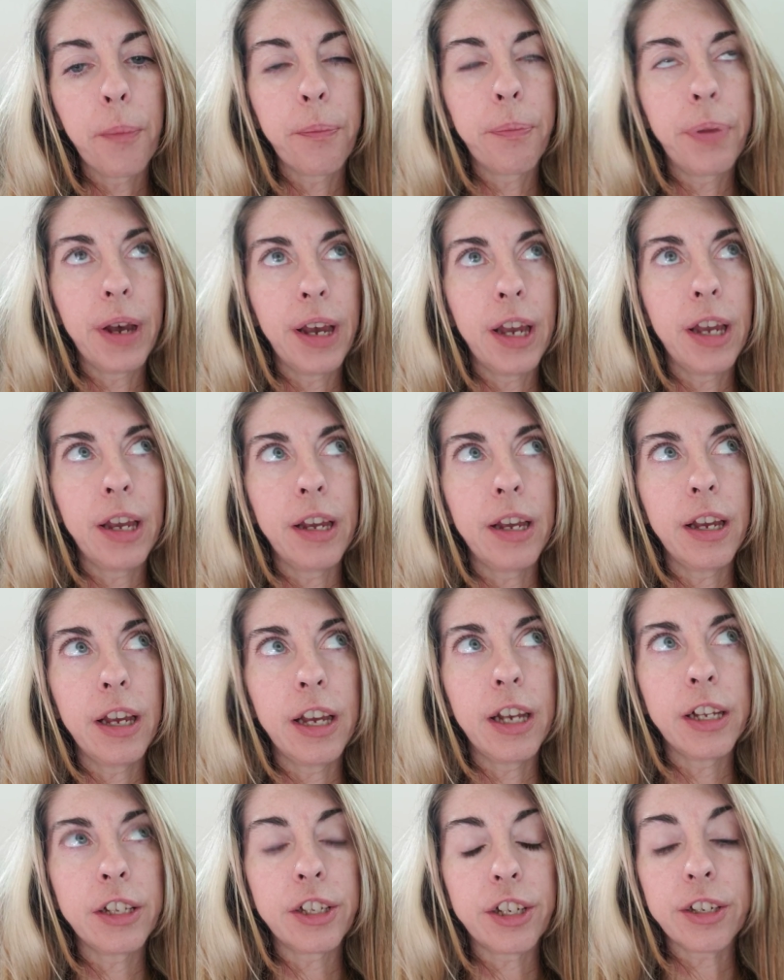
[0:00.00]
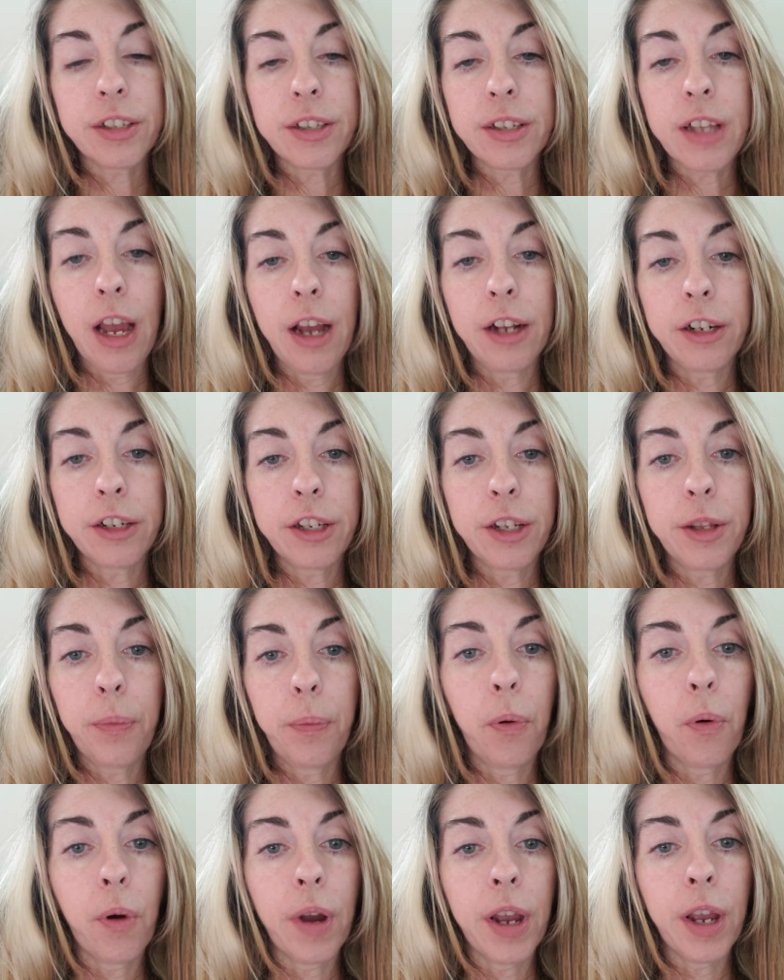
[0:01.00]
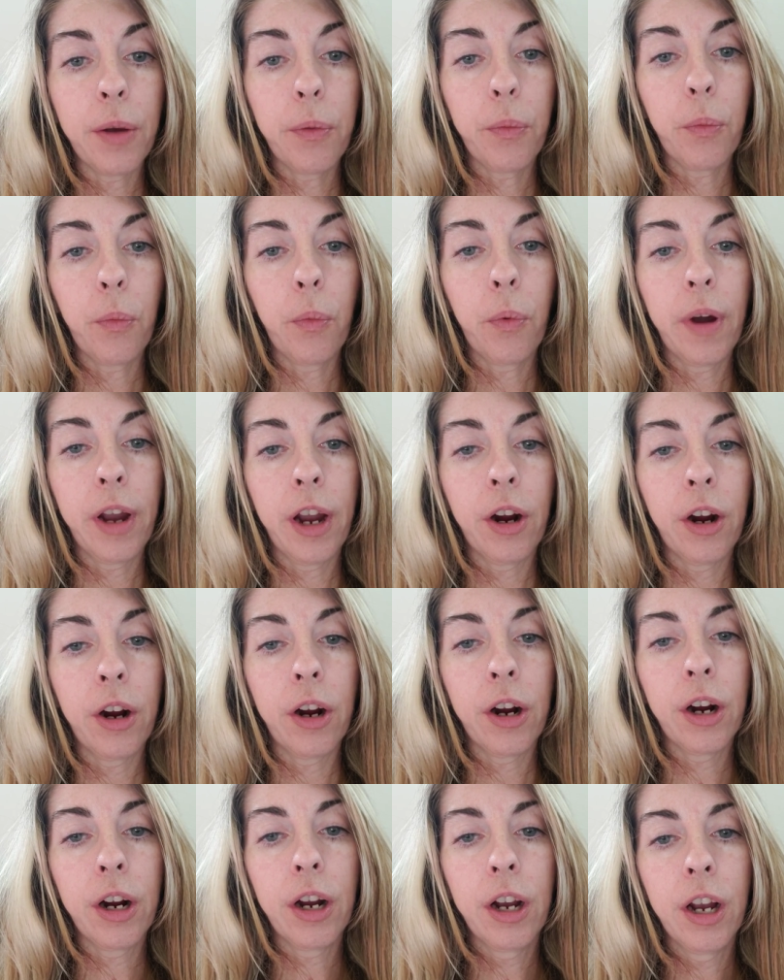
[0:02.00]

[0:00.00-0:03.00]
But it's just gotten to the point where,